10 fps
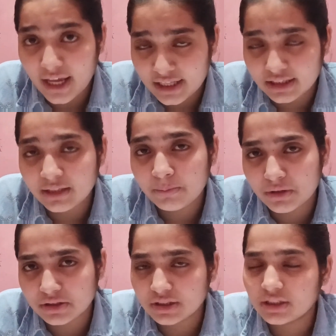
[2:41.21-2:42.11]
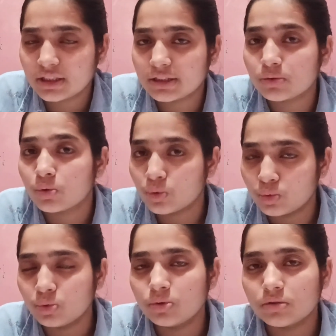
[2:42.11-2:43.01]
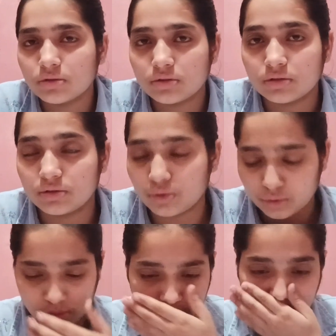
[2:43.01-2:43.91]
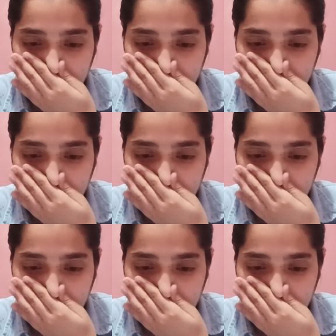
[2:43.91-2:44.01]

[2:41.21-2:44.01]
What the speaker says: healthy person is who, though,